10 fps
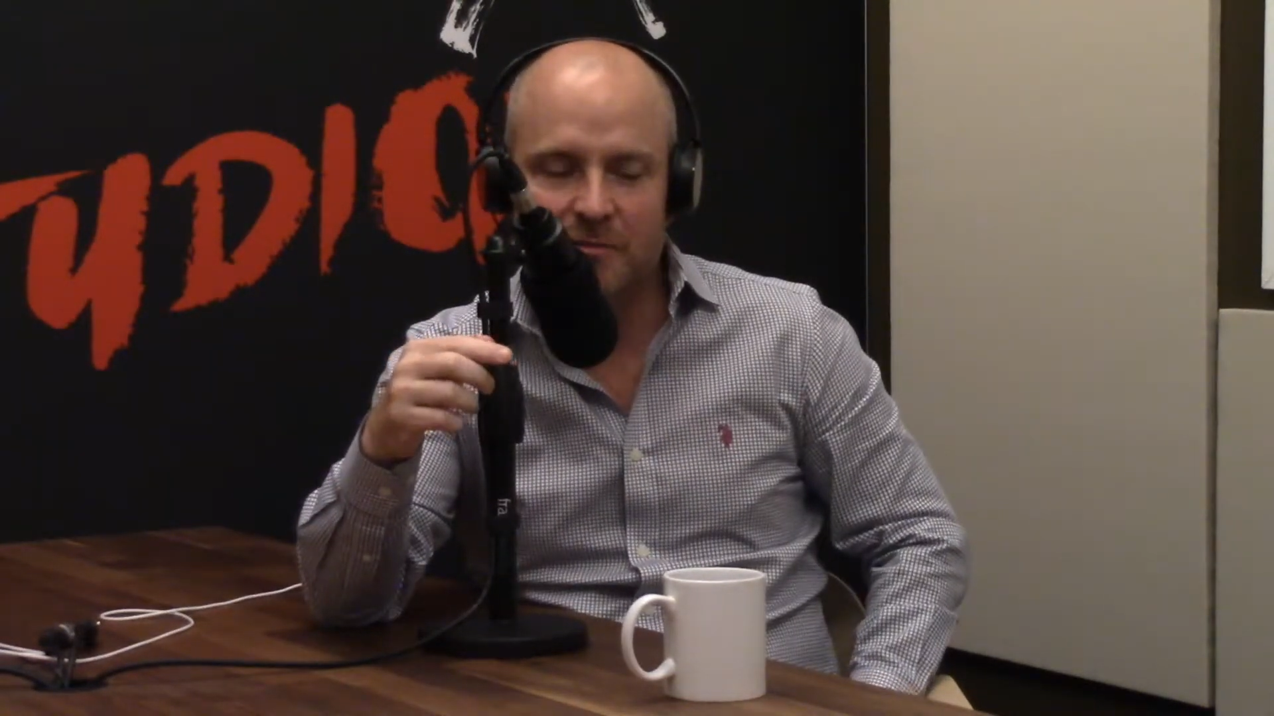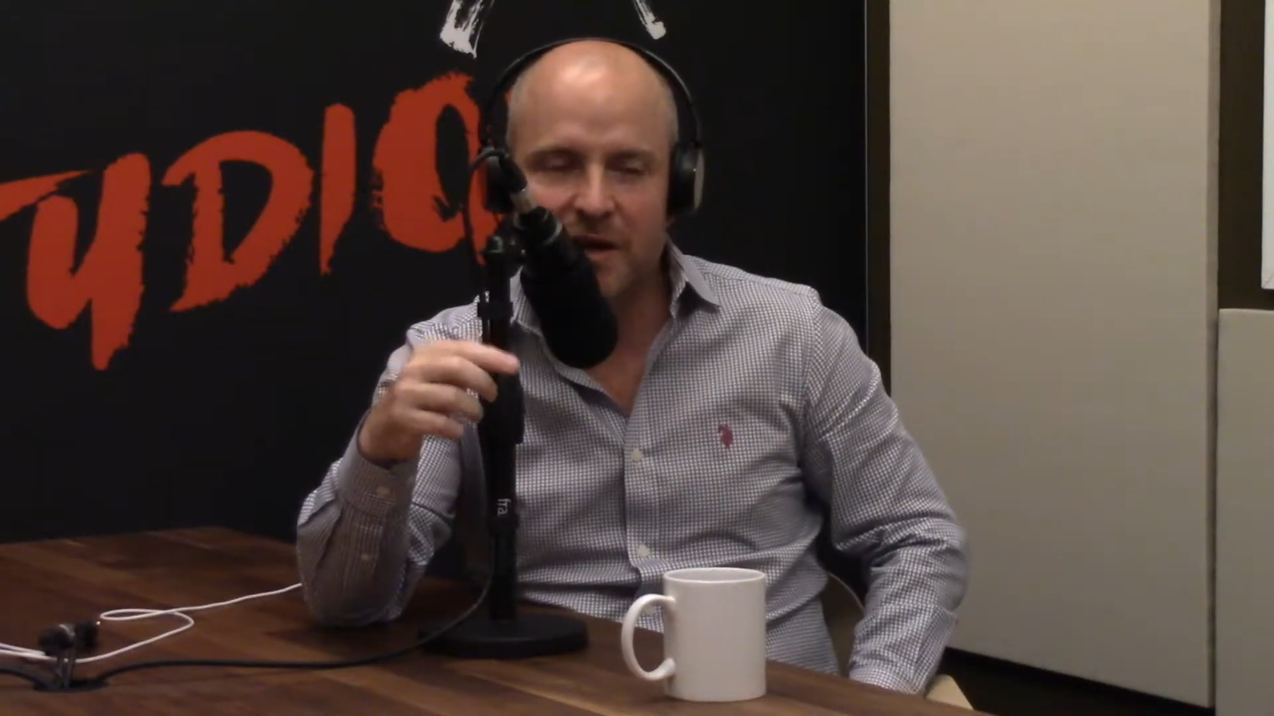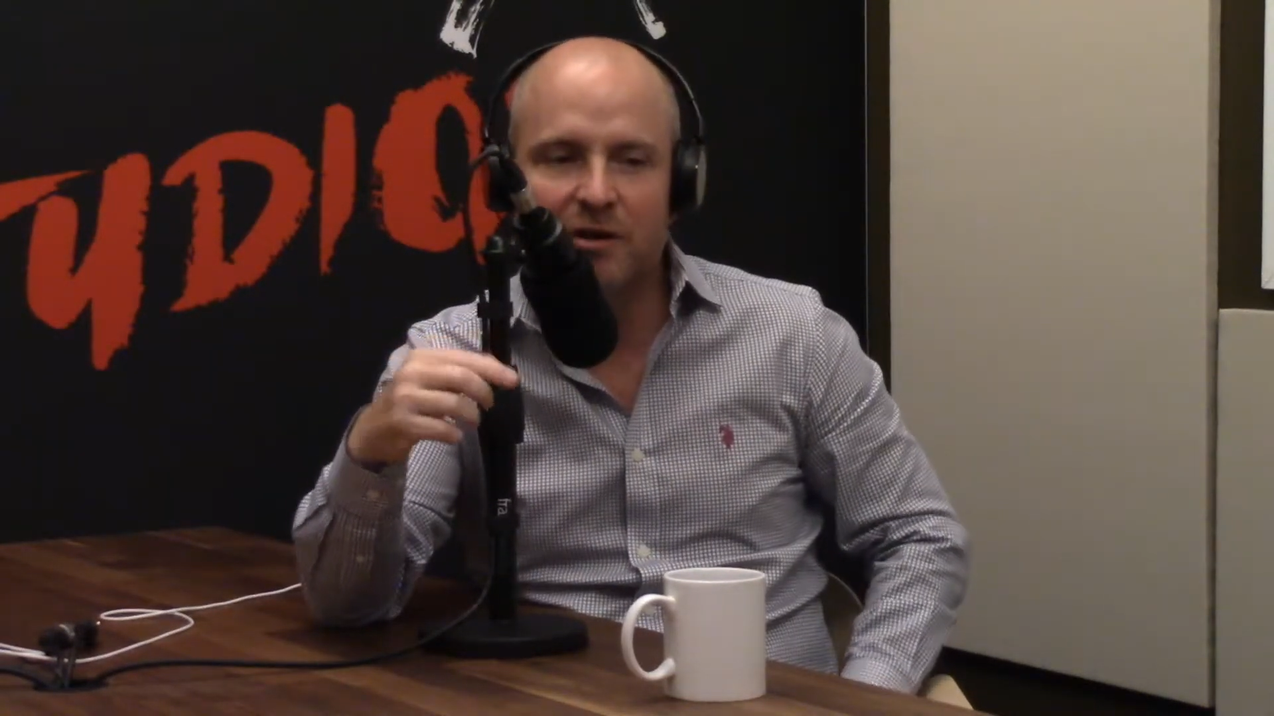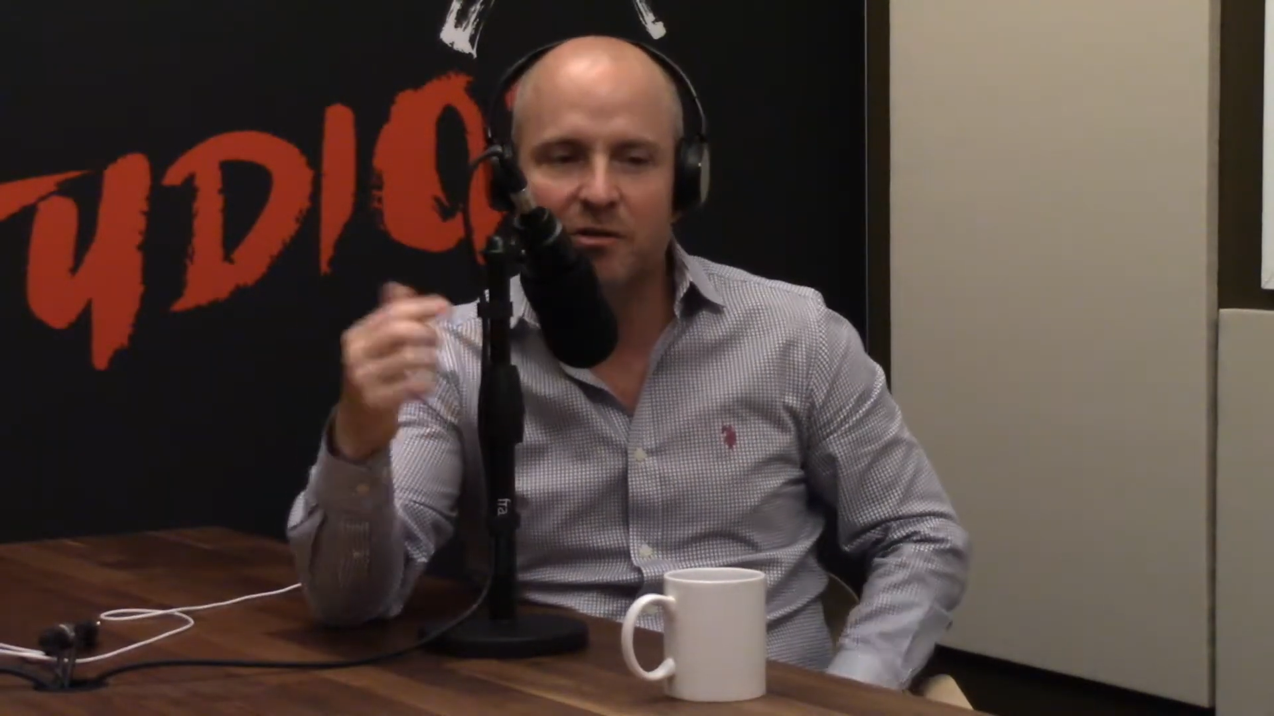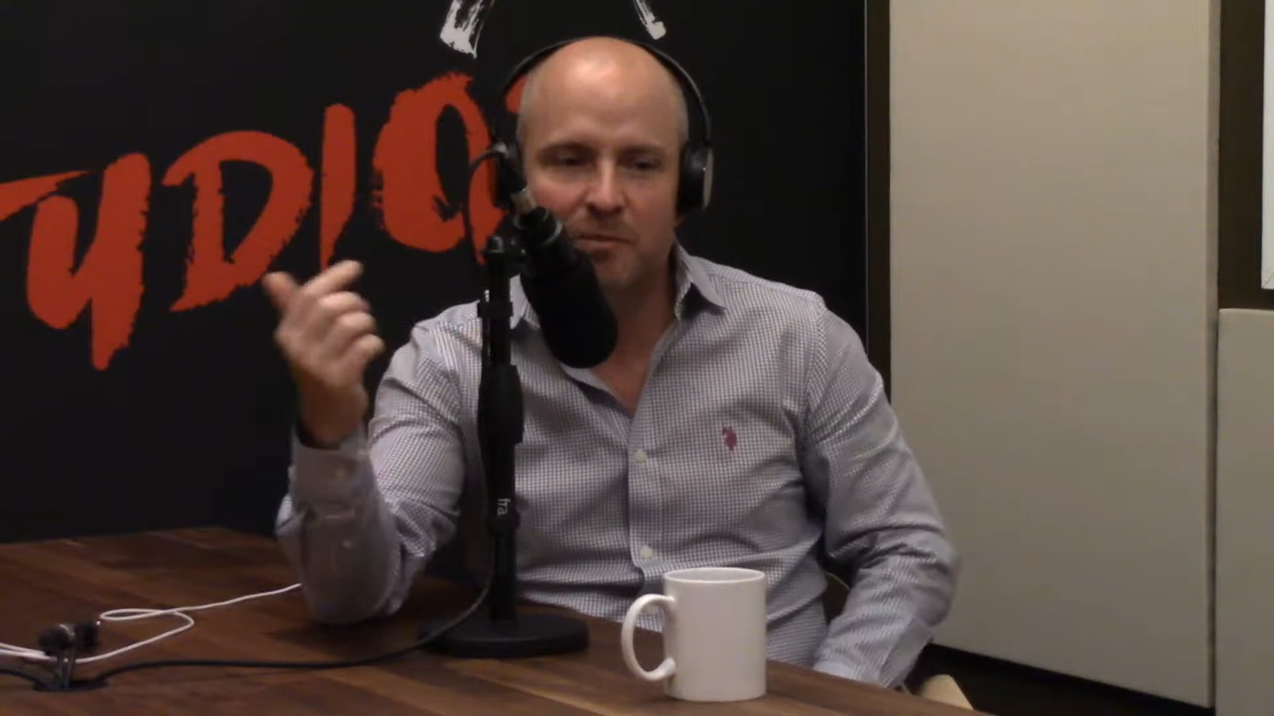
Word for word: better